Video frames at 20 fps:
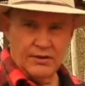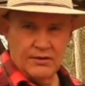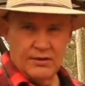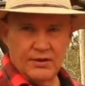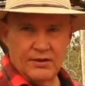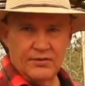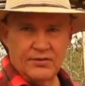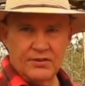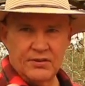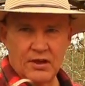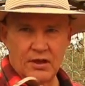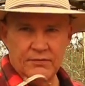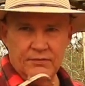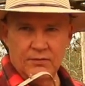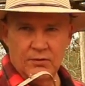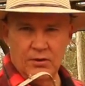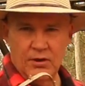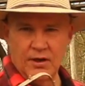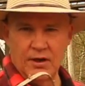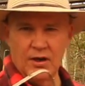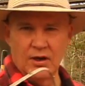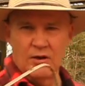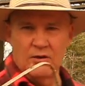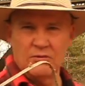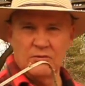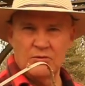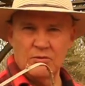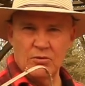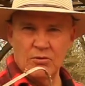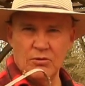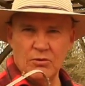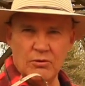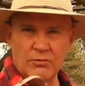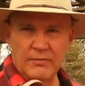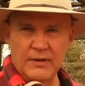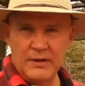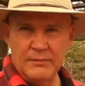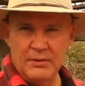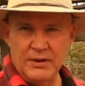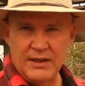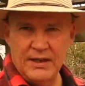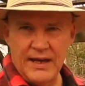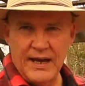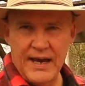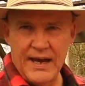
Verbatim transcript: a scuffle hoe, or maybe an